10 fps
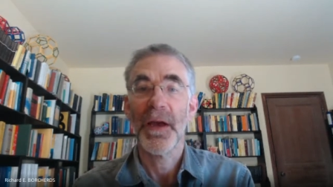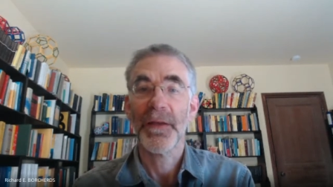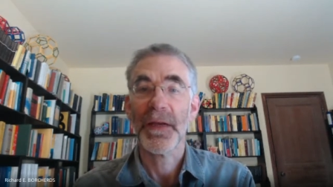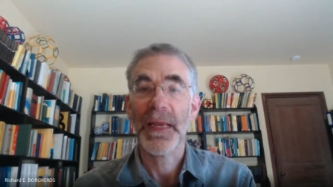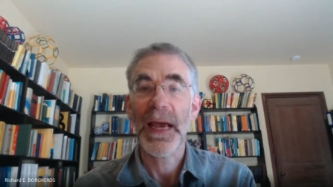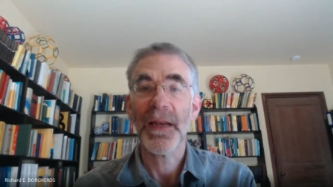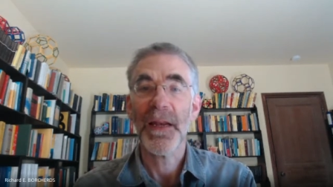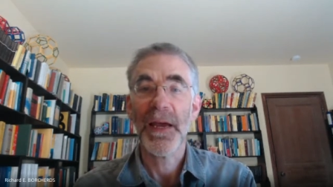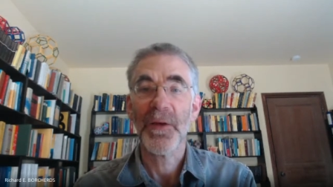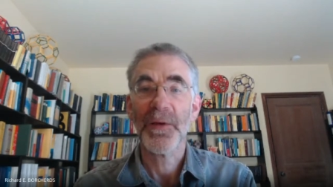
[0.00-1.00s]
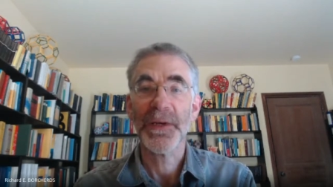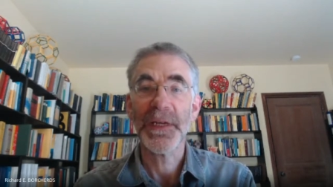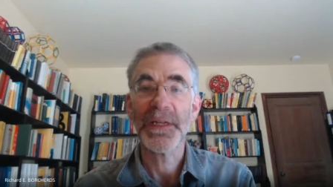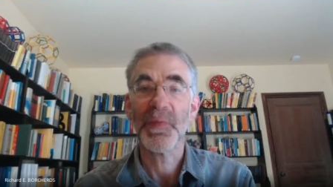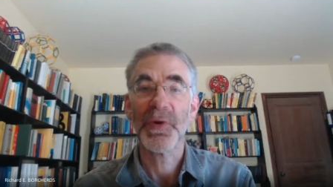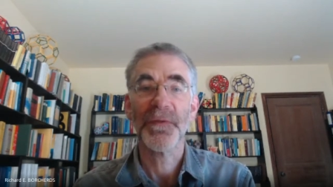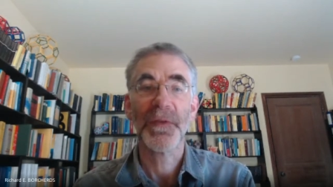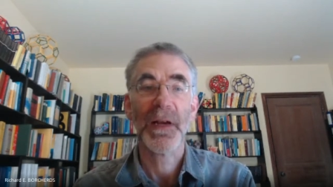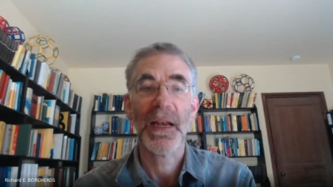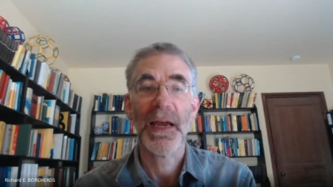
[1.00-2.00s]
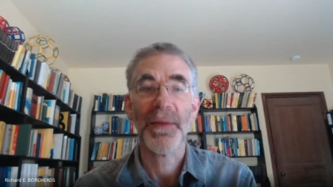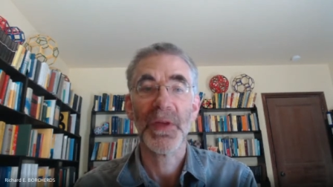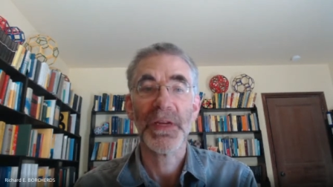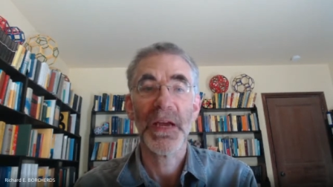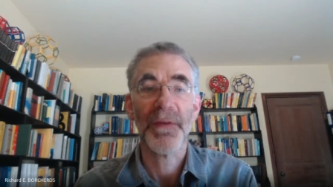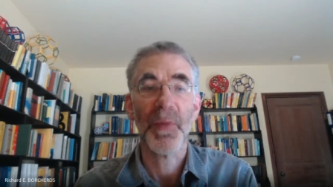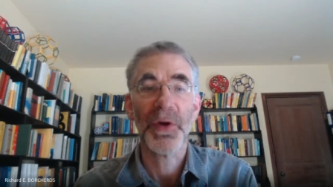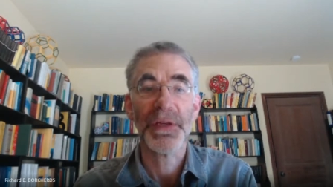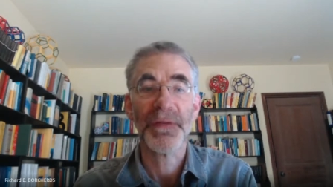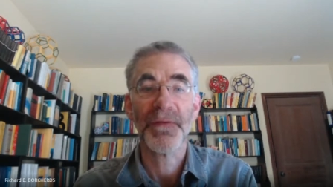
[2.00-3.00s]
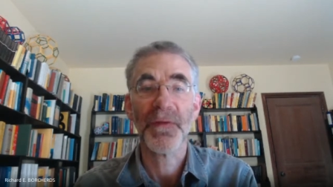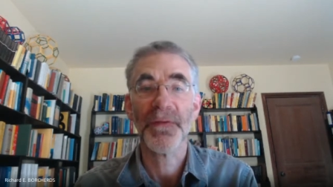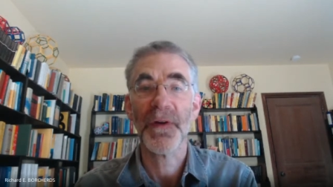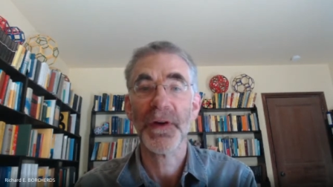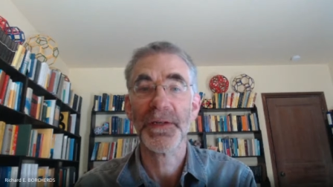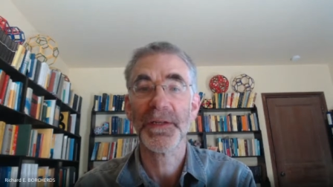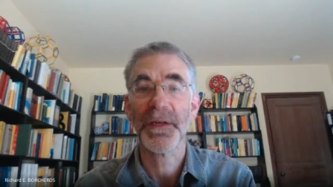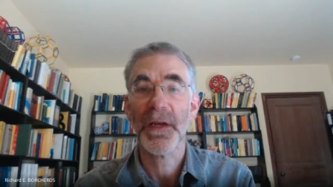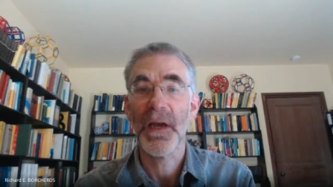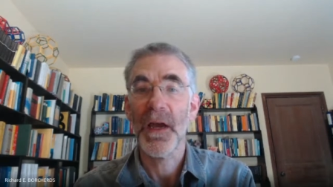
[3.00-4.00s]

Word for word: that Galileo disproved the claim that heavy bodies fall faster